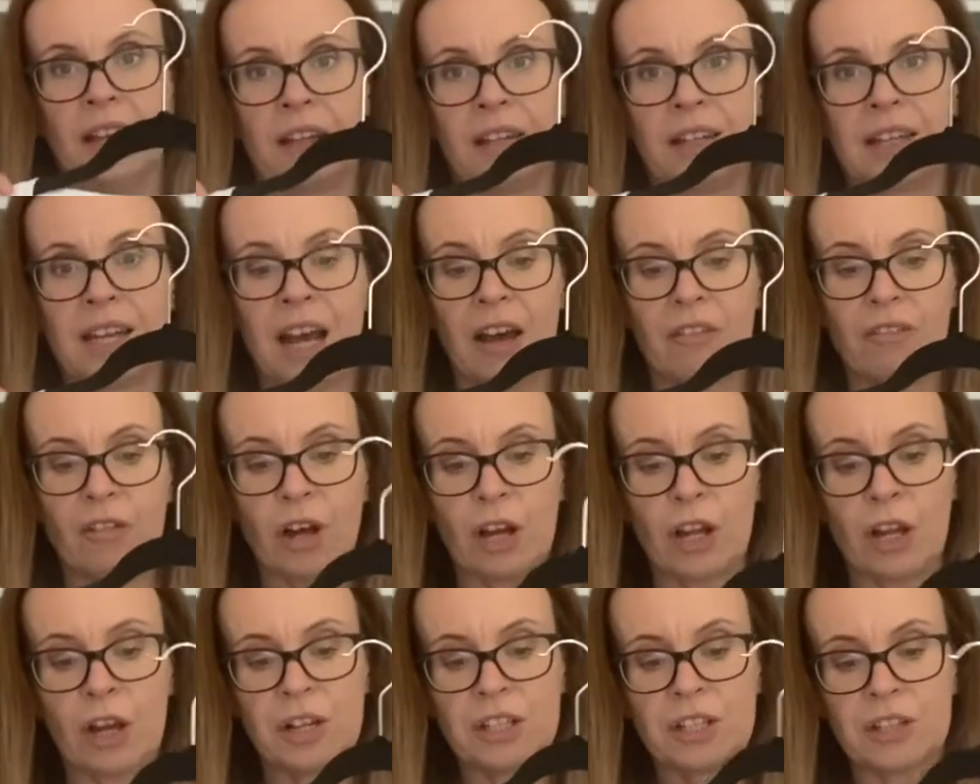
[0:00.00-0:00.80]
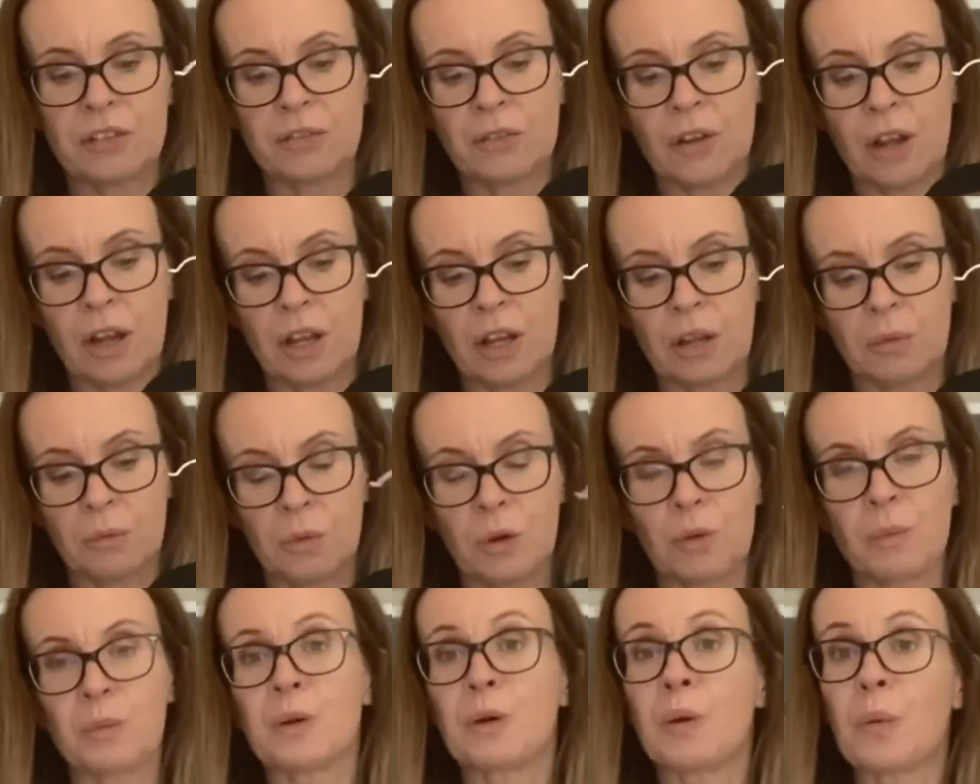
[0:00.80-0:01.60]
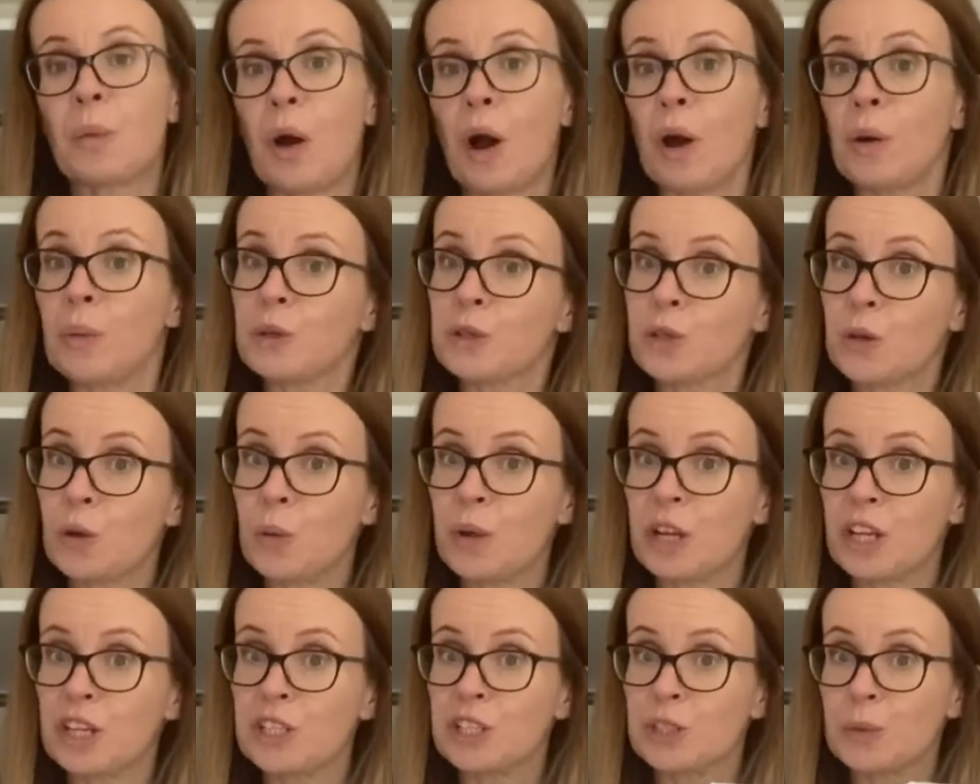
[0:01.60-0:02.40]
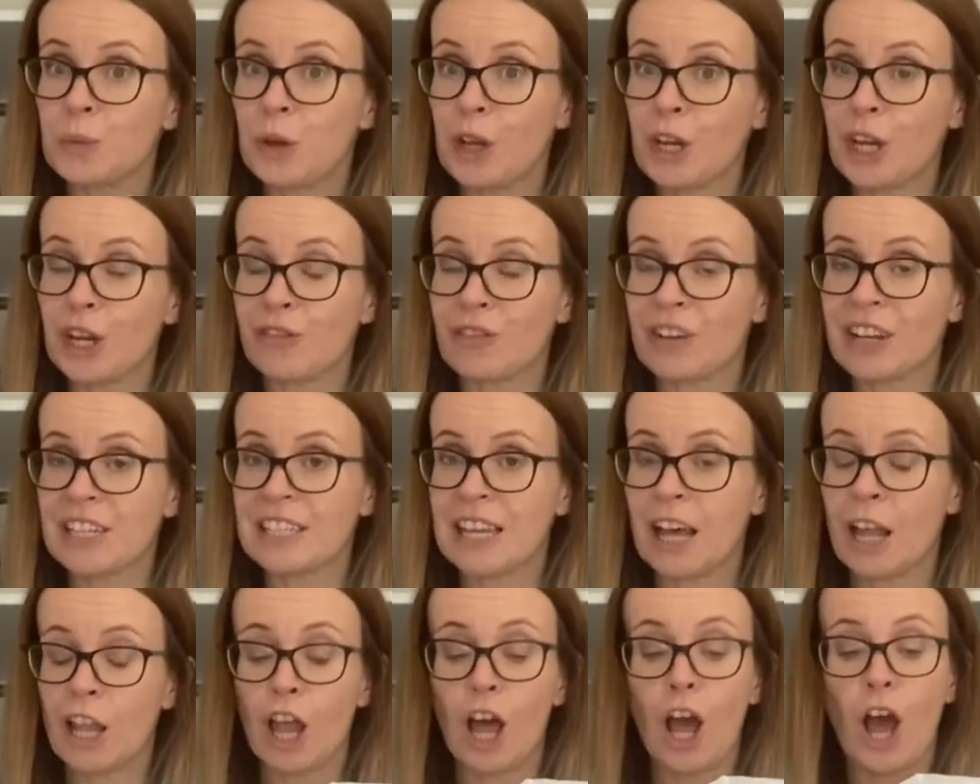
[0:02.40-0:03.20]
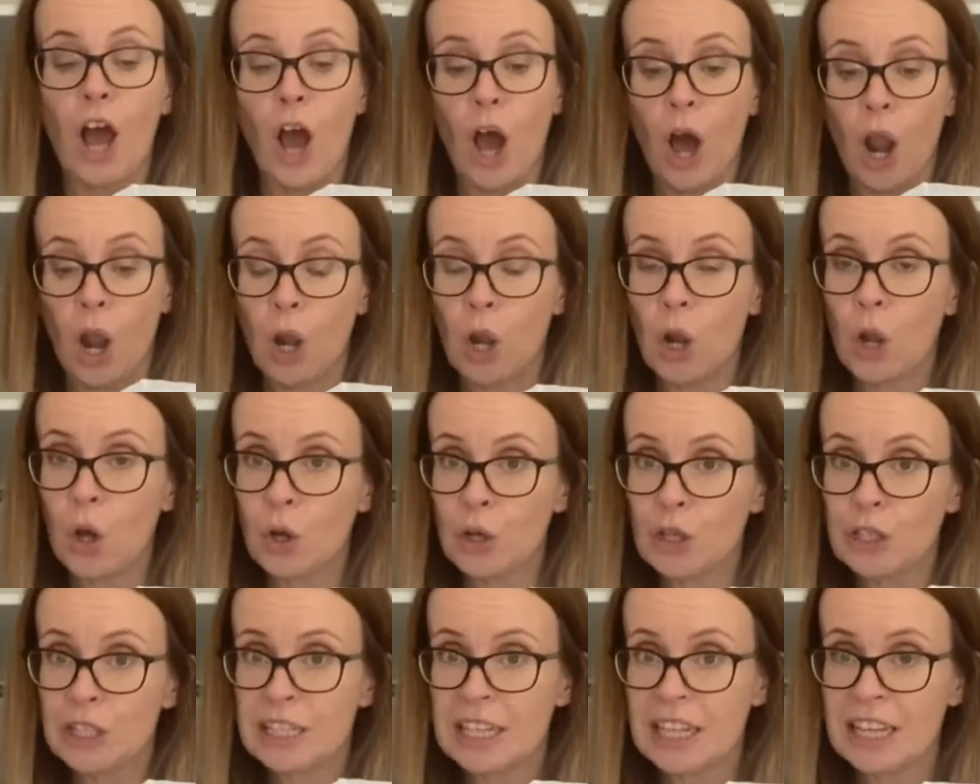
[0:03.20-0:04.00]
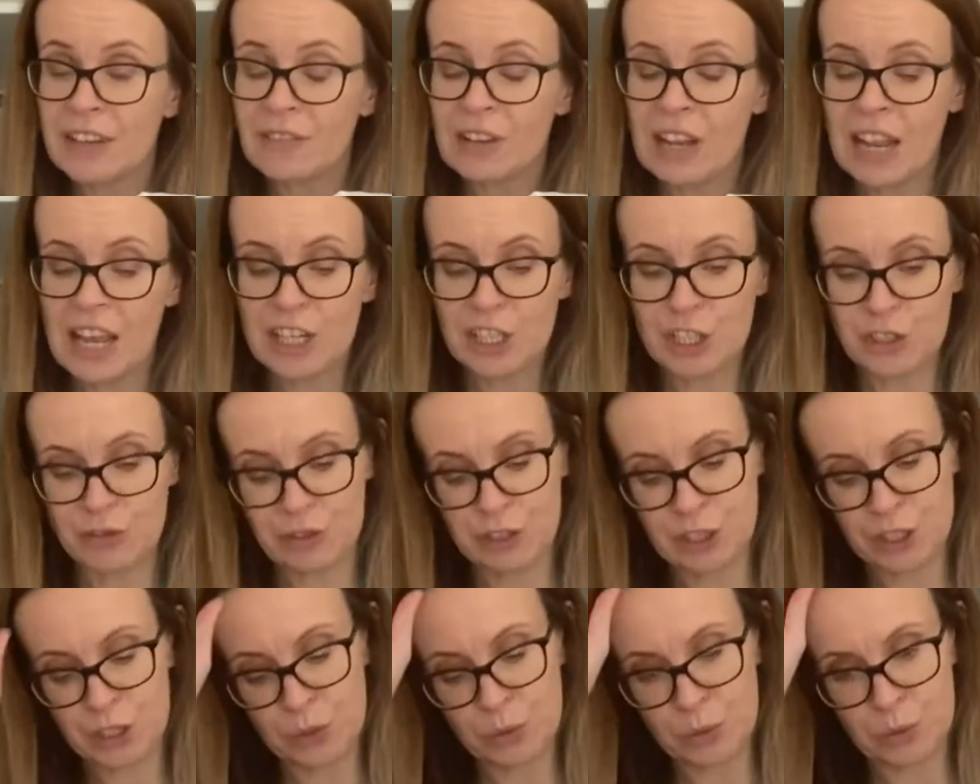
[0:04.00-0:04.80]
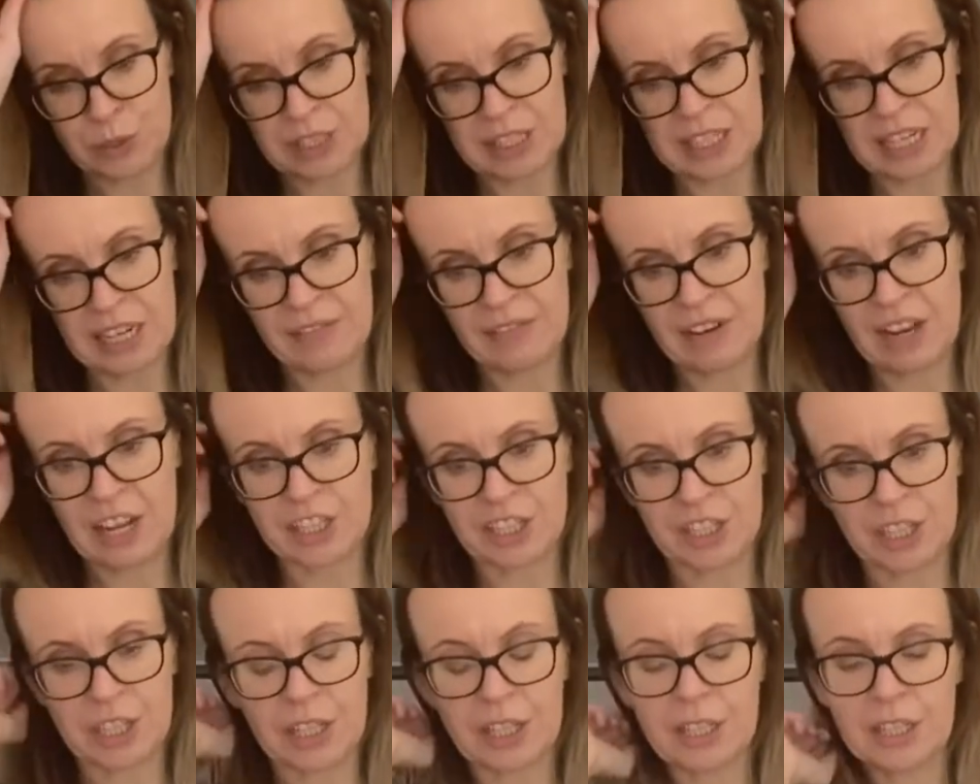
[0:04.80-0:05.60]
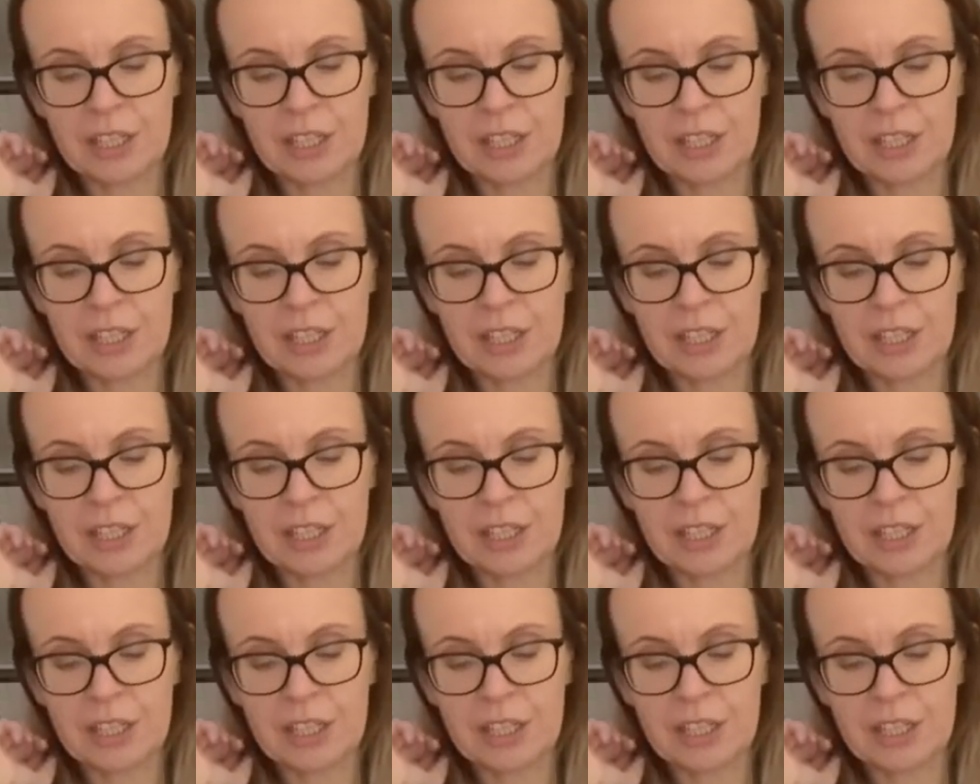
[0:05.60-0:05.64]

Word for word: Now I've got loads of what I would call, when I used to work in retail, long sleeve leisure and short sleeve leisure.